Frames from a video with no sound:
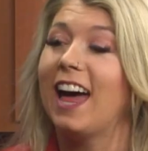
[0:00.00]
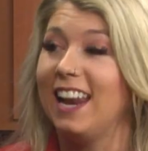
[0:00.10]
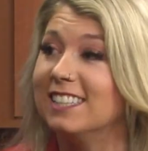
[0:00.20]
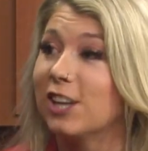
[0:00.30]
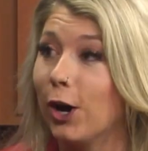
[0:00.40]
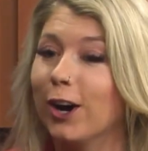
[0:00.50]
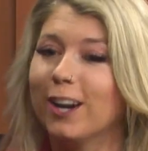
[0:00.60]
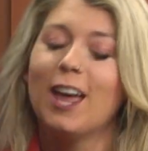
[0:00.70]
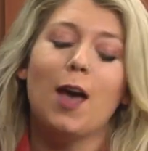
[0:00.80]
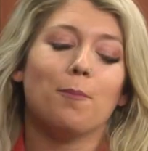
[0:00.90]
it's
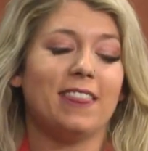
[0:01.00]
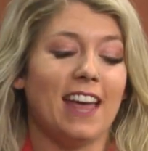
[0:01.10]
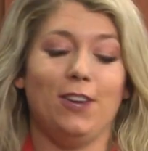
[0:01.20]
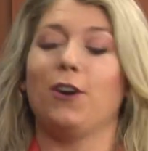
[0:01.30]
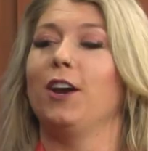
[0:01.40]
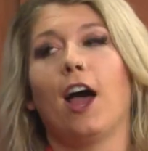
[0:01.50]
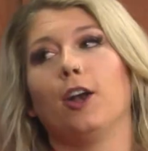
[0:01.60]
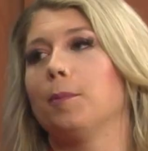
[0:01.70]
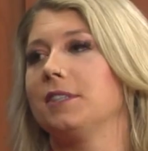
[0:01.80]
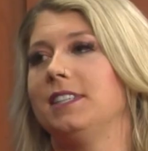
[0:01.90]
hard, but that you can
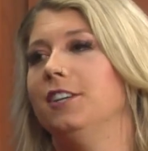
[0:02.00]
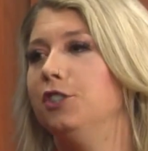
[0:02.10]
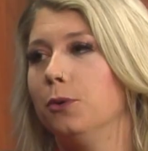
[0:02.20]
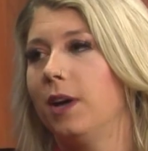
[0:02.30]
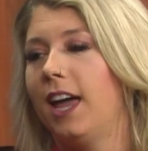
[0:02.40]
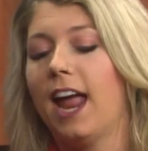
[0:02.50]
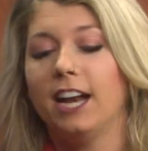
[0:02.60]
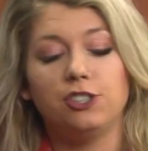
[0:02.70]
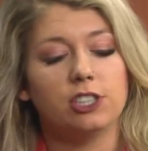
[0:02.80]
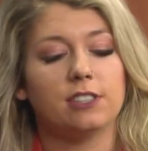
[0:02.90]
100% do it. And
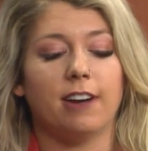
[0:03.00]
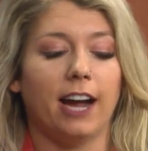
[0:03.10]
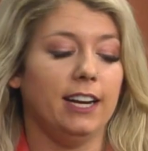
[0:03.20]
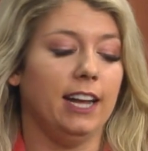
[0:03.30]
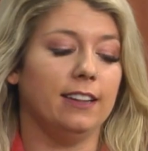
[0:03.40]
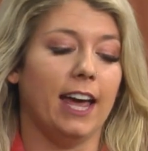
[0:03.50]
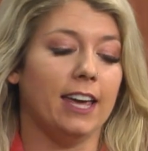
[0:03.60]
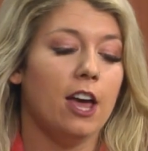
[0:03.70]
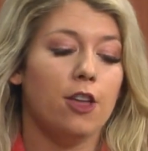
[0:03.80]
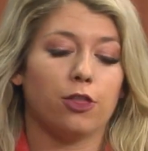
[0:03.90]
it's just finding like
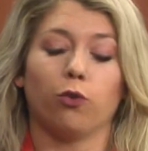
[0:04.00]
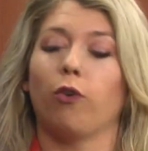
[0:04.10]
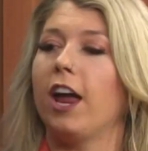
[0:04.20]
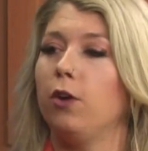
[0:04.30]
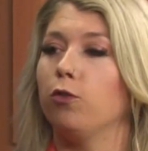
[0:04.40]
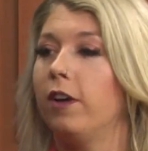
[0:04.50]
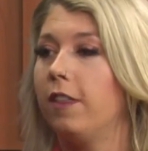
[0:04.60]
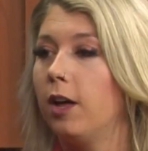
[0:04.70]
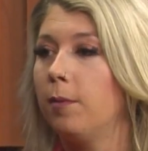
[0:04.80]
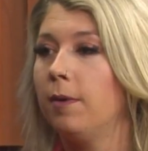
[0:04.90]
the right
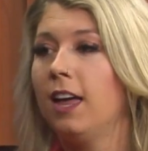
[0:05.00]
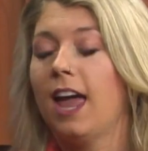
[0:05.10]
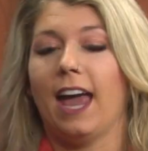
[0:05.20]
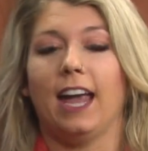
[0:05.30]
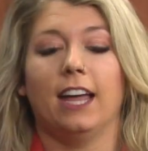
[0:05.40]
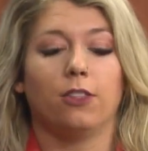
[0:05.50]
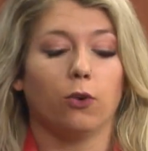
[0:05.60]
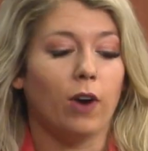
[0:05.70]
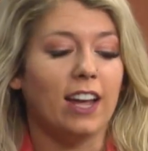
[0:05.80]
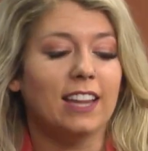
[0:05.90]
rhythm and the
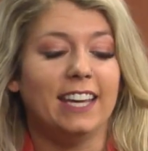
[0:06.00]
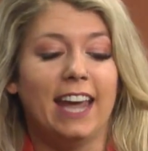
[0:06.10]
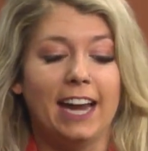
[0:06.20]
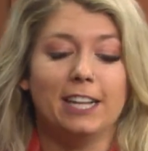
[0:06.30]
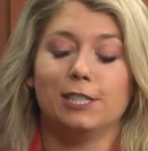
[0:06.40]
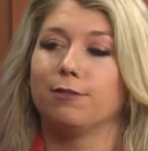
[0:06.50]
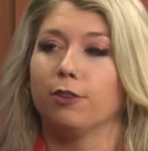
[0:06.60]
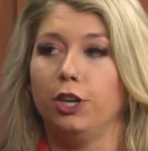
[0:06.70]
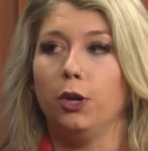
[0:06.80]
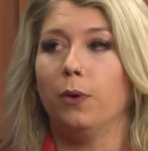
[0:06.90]
right like cadence for
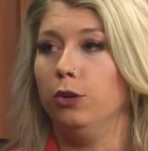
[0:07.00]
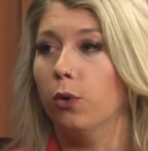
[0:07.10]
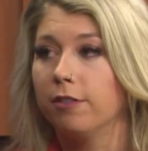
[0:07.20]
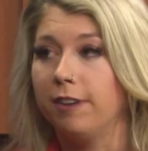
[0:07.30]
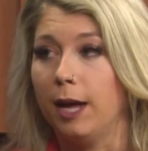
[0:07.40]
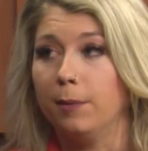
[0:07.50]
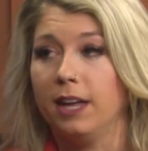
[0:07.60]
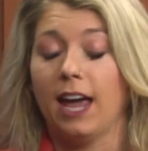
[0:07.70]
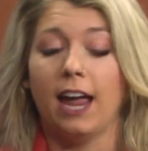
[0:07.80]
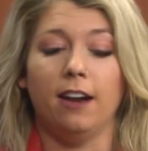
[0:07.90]
you and your
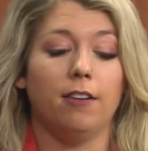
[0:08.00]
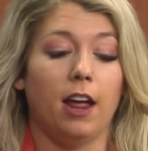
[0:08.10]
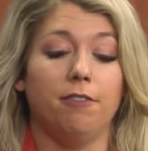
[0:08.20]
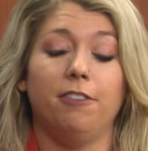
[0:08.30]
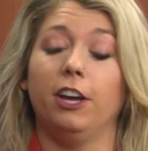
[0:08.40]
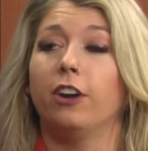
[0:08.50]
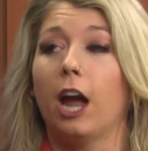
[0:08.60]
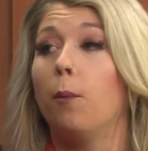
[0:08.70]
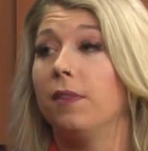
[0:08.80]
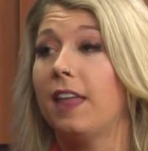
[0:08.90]
family and figuring
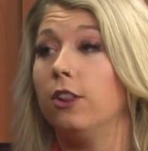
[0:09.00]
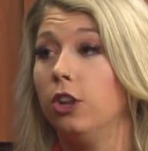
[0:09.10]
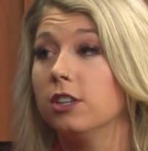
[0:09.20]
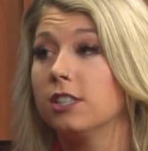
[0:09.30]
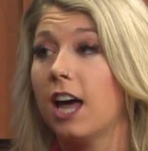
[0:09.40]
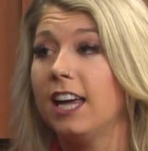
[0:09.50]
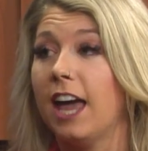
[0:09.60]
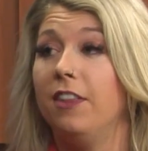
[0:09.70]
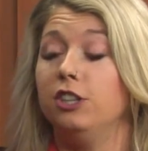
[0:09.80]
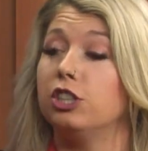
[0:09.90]
out what that looks like
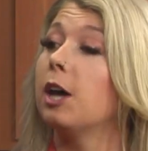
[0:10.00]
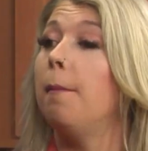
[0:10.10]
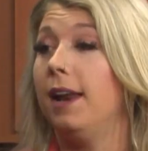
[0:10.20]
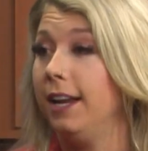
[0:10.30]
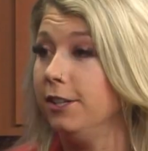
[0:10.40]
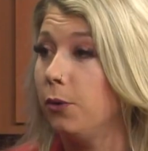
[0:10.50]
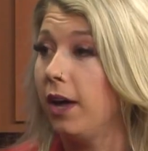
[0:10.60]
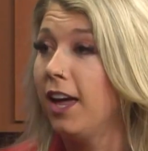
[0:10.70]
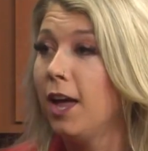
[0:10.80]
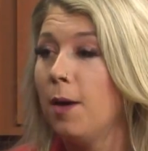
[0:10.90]
and then just committing to
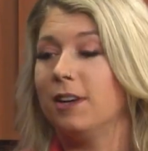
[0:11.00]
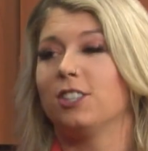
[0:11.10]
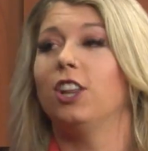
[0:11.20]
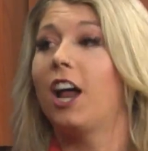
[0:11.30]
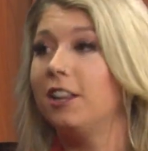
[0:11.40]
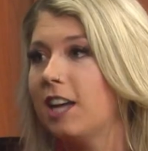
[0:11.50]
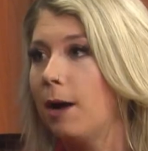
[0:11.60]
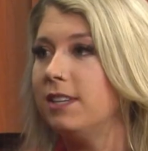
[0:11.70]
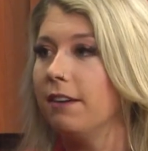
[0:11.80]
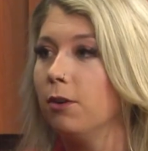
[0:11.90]
it. Gotcha. Because a lot of the
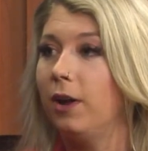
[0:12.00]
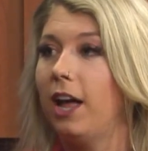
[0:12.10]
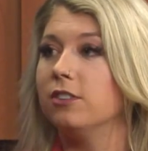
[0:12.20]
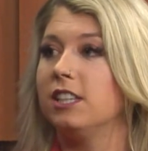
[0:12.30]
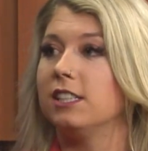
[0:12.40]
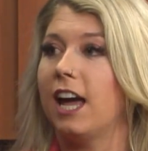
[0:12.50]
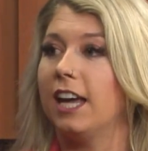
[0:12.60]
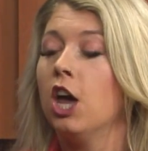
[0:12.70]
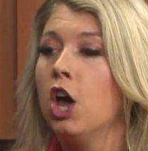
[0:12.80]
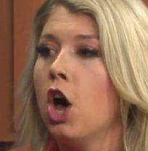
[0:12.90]
times everyone else is like,
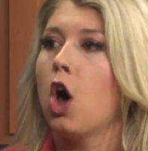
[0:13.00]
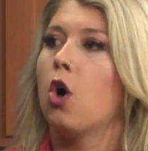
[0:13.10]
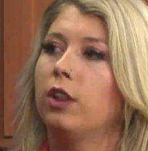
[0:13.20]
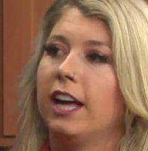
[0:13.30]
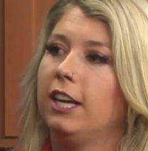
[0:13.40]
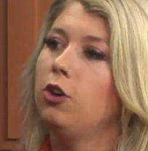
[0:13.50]
oh, like you